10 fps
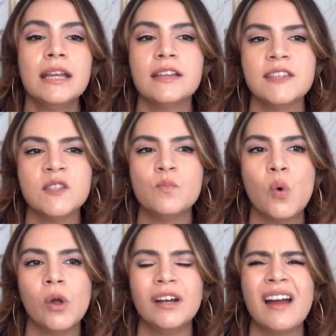because it's
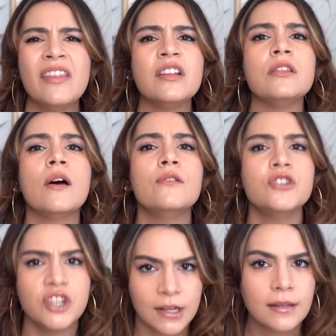more on the
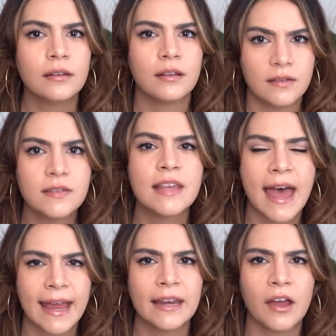lotion
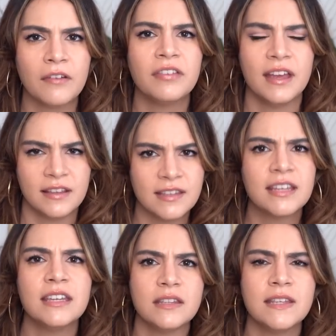side of things, the
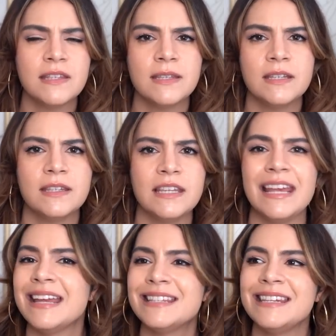
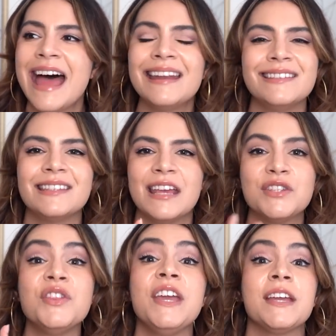consistency. It's not as,
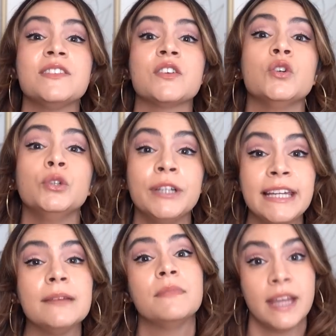as thick as a
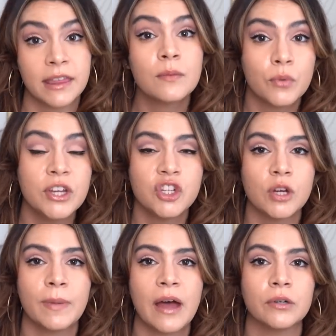cream like the
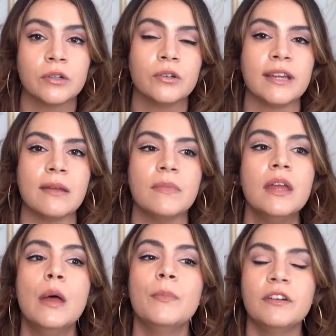Moisture Power cream,
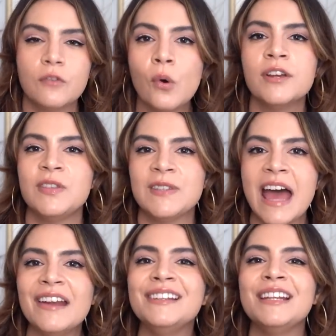but of course it's
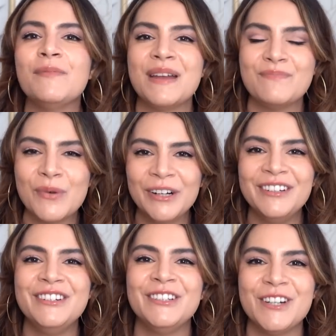got a little bit
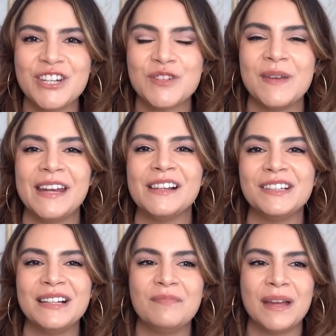more nourishment, a
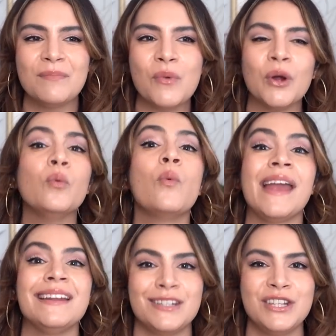little bit more
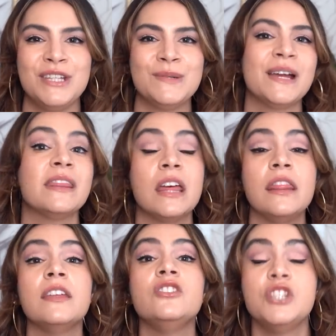weight to it
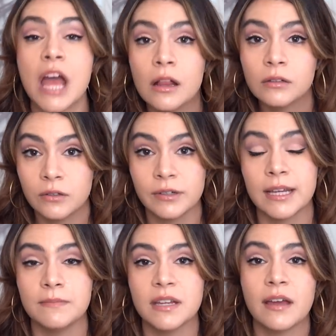than the gel
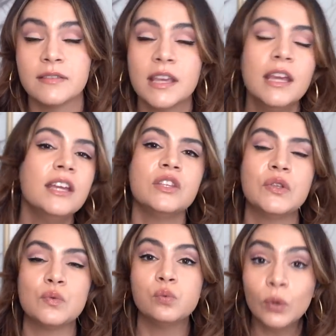cream does. So
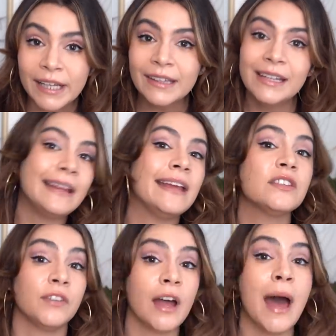it's really
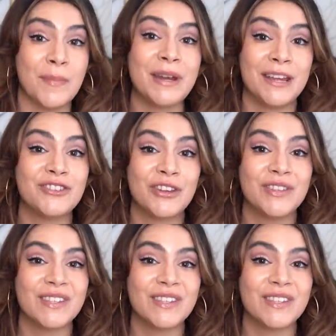nice for combination